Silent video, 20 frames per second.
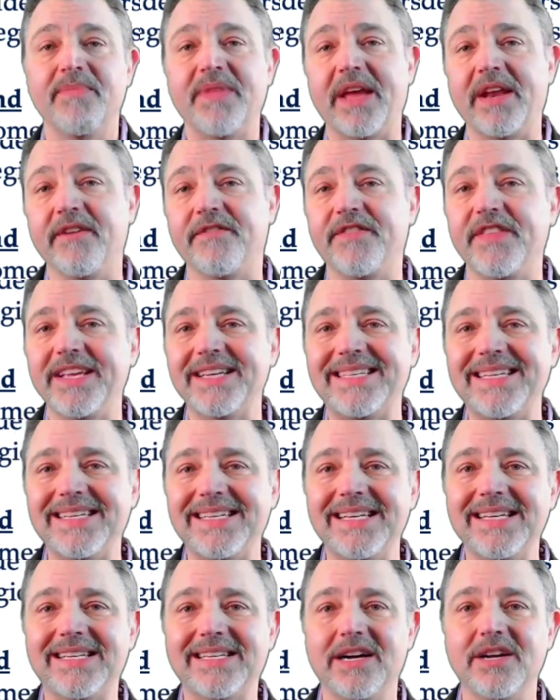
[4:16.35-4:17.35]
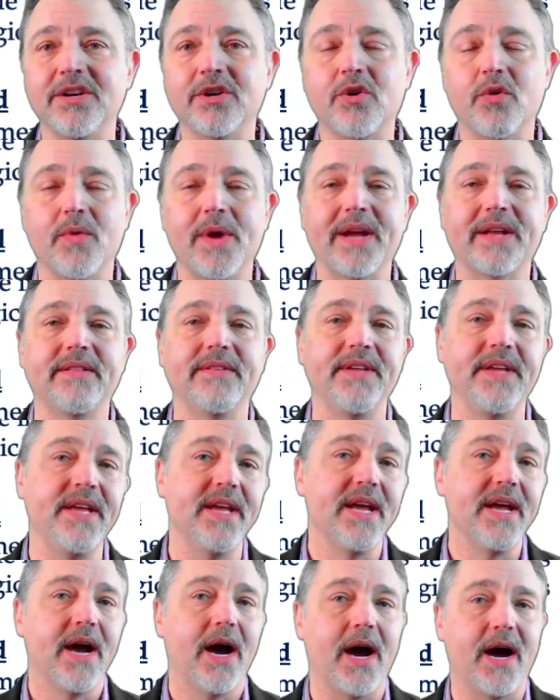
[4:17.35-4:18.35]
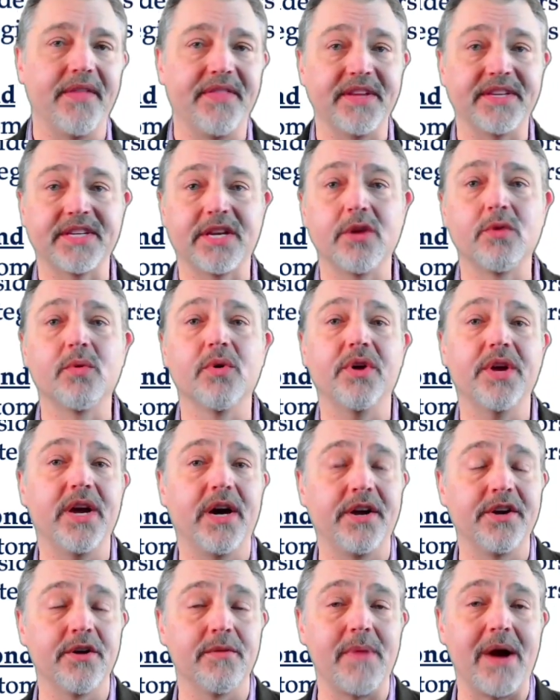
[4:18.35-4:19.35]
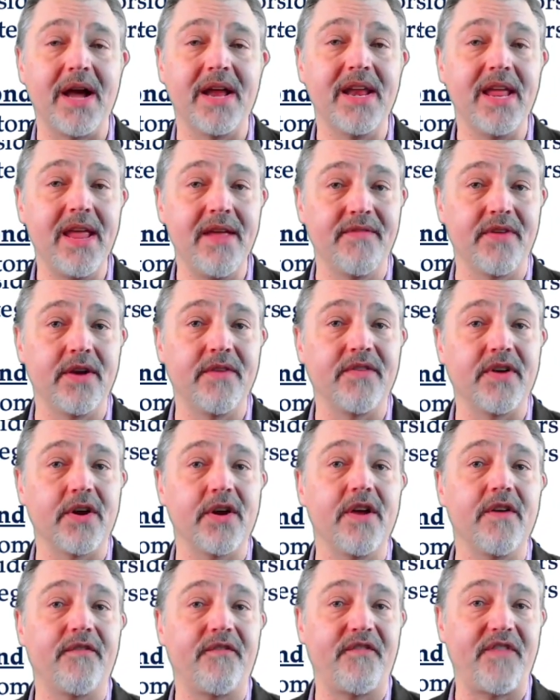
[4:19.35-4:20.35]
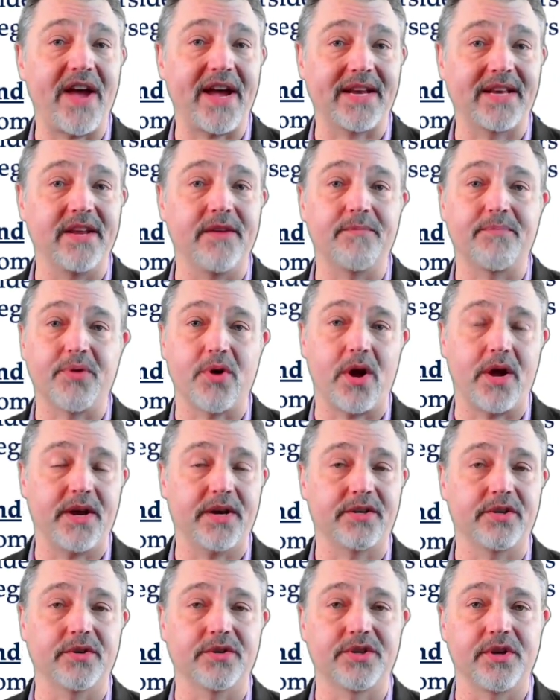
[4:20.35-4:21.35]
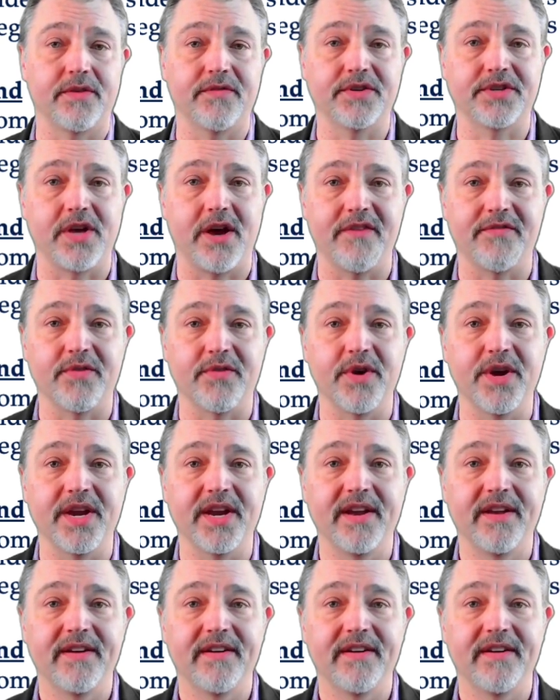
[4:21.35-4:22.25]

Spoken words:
And if this isn't done correctly, this can really undermine even a very effective product or service offering.